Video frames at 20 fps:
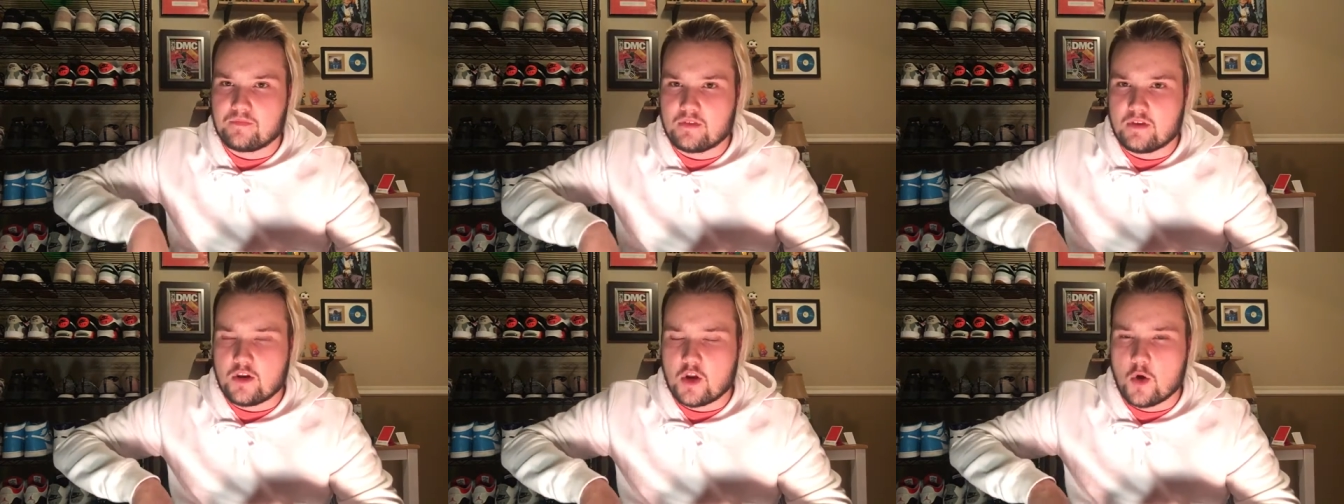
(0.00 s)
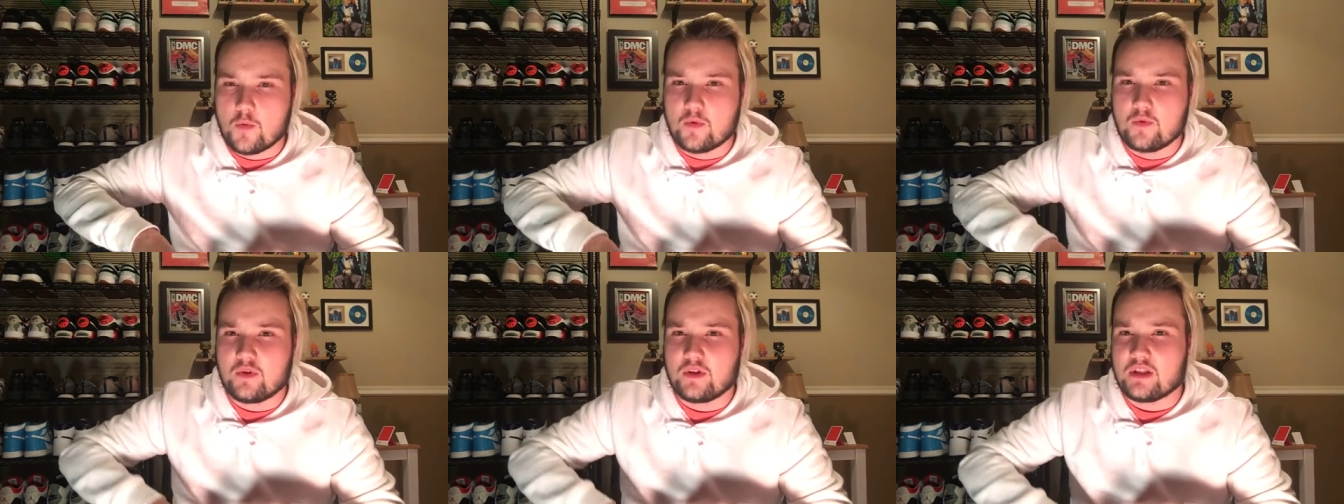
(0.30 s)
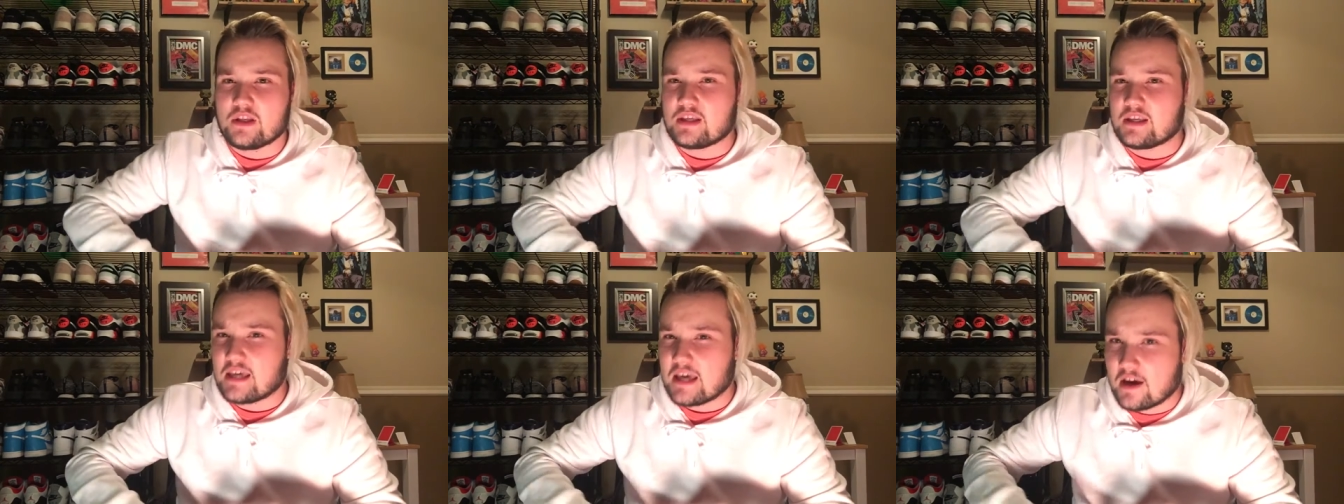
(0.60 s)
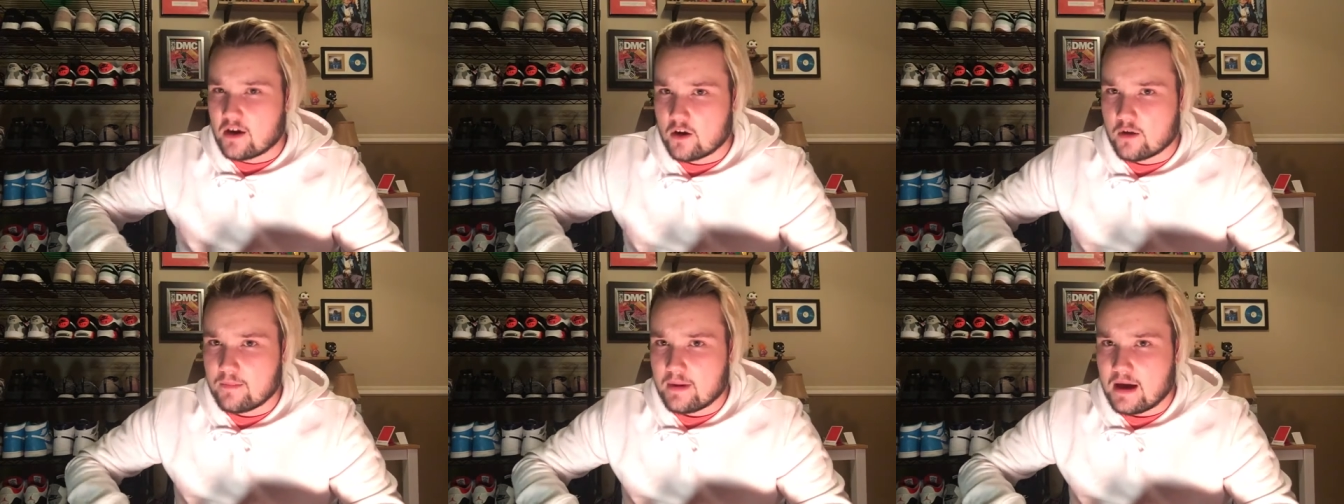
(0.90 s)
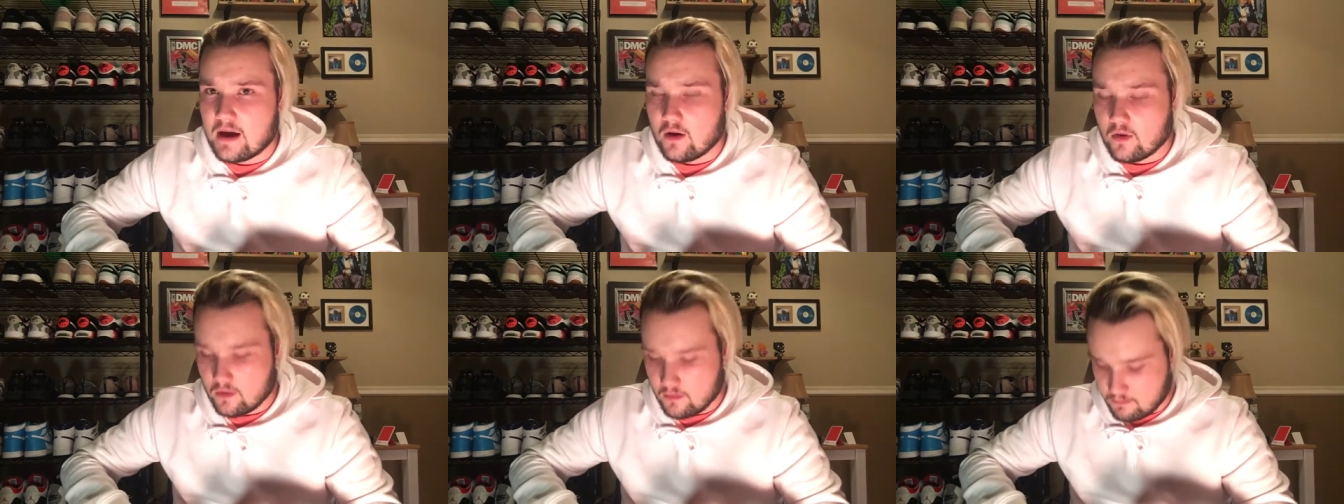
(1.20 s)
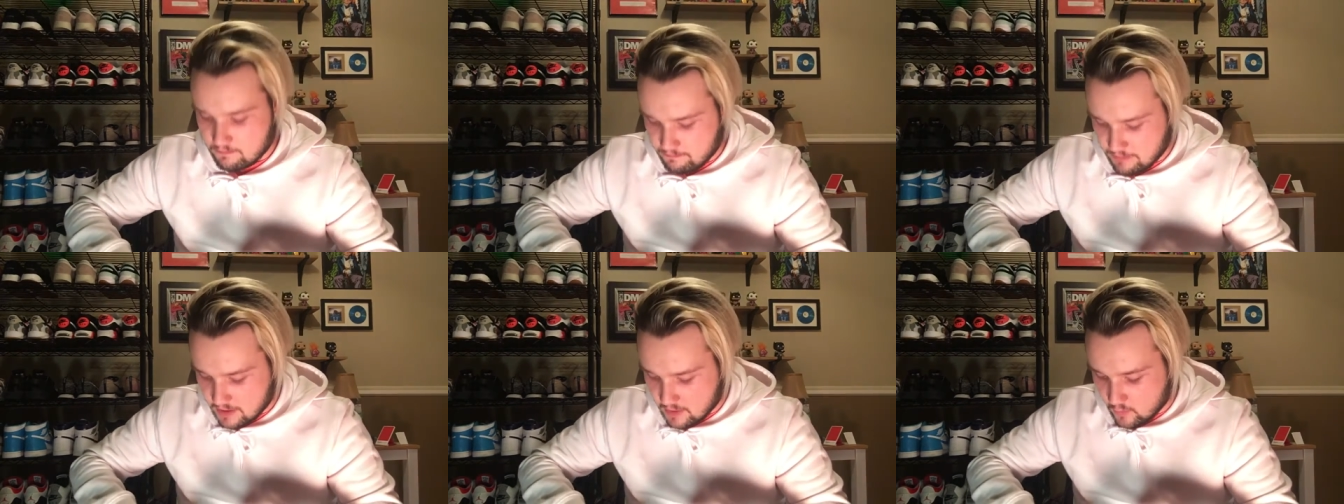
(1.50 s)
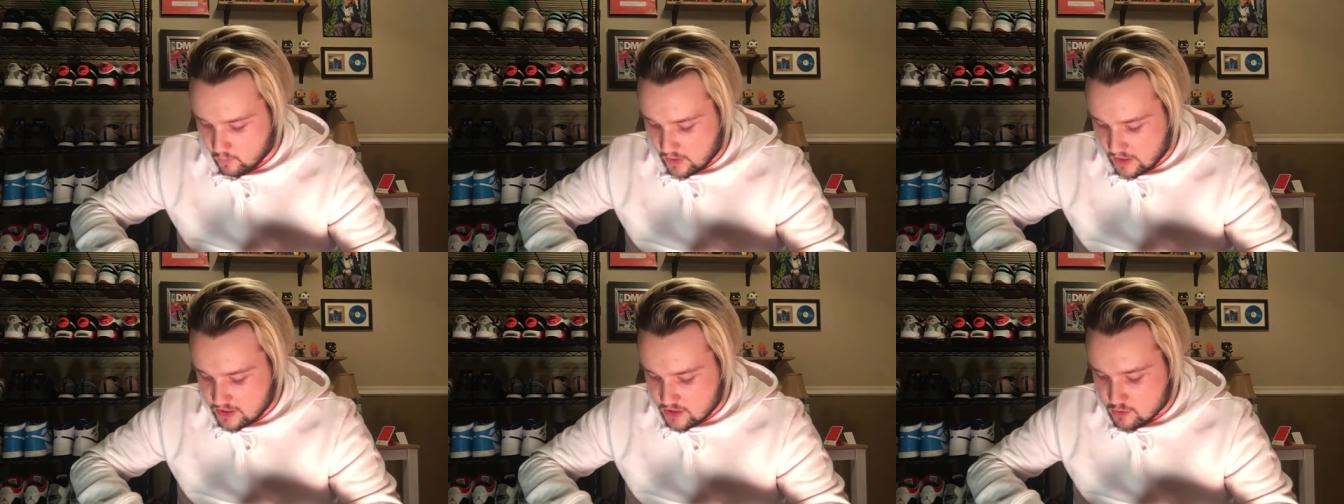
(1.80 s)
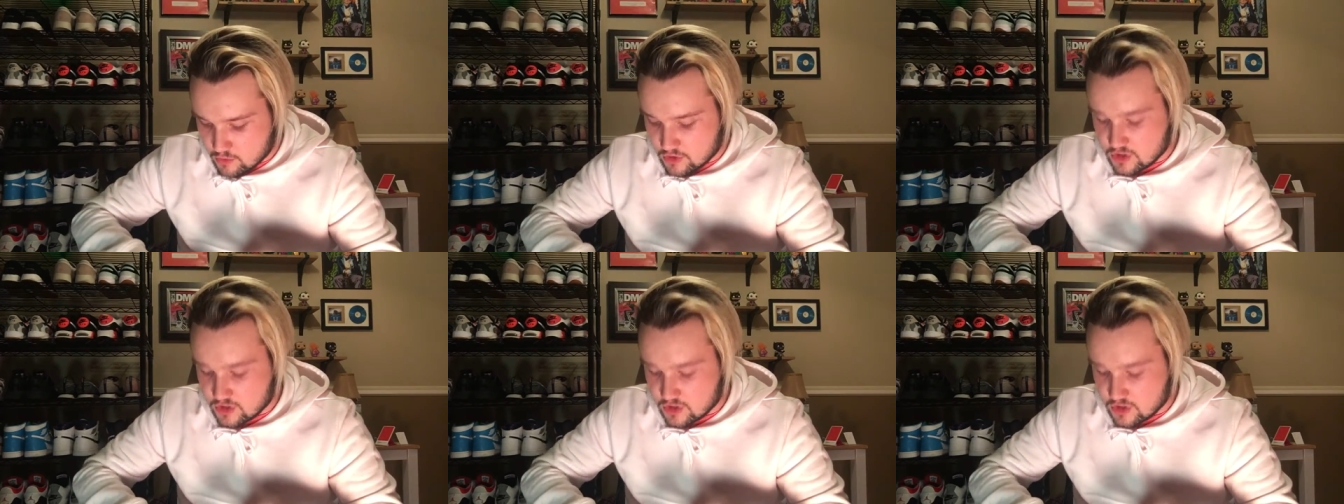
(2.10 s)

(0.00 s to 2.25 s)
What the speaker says: no one really cared about, but when you